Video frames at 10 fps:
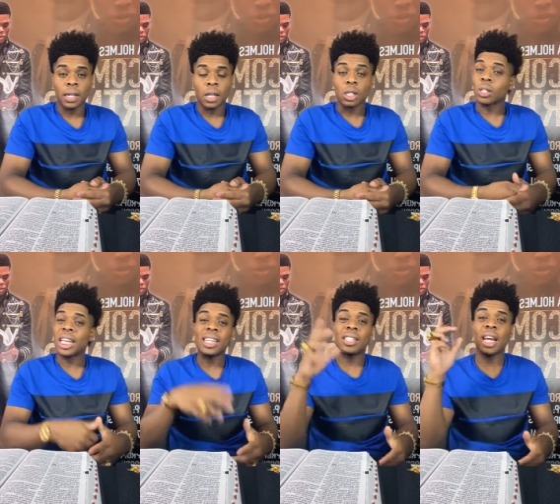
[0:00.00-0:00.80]
So,
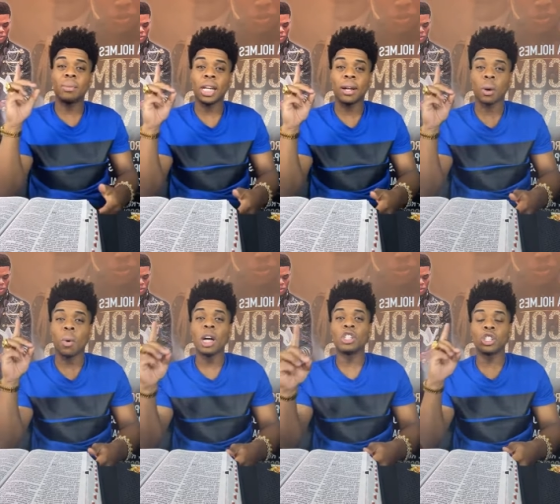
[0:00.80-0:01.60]
Saints, James chapter
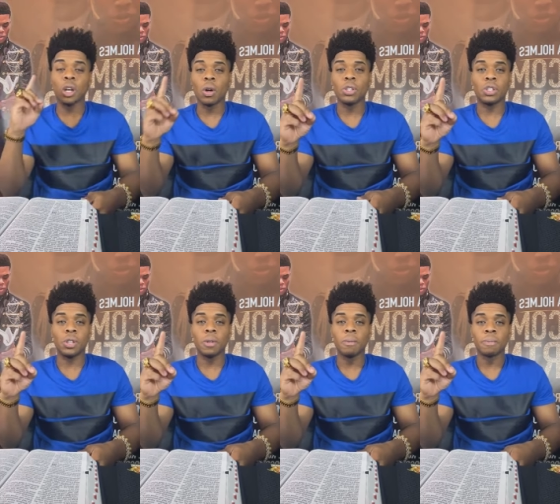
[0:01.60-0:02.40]
1 shows
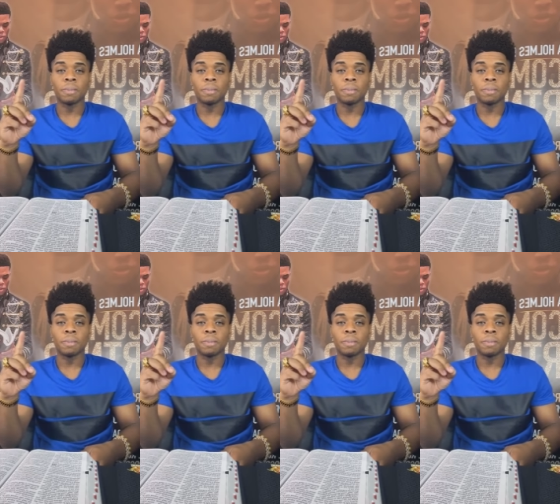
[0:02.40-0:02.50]
you